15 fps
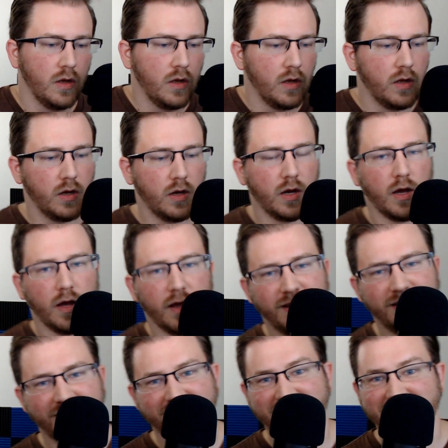
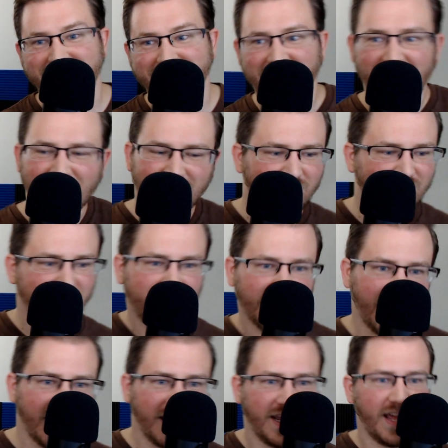Because he's like
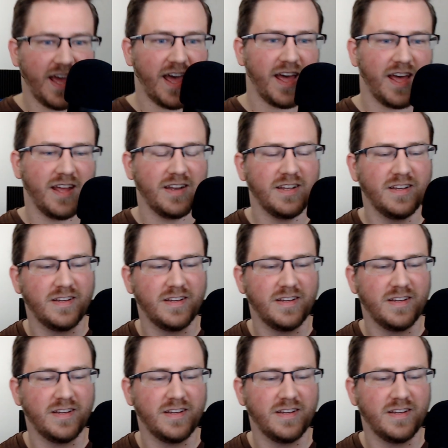planning ahead.